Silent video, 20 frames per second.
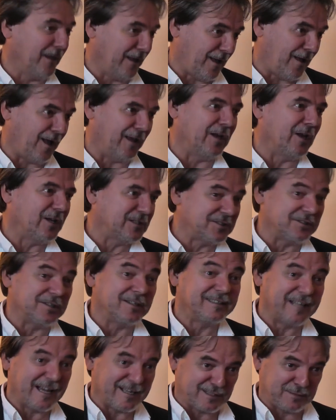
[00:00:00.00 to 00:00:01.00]
Another
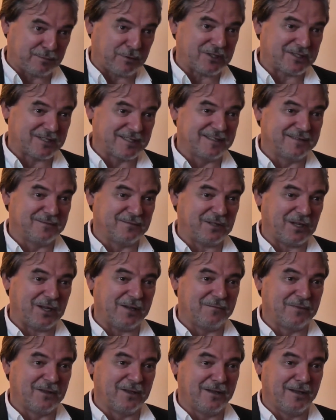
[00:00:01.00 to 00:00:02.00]
despot,
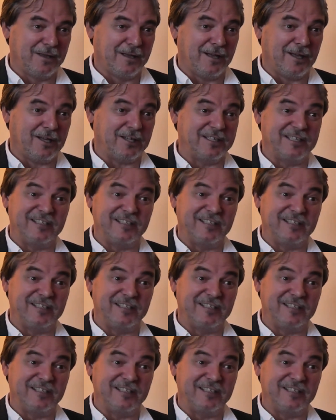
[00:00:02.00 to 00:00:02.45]
an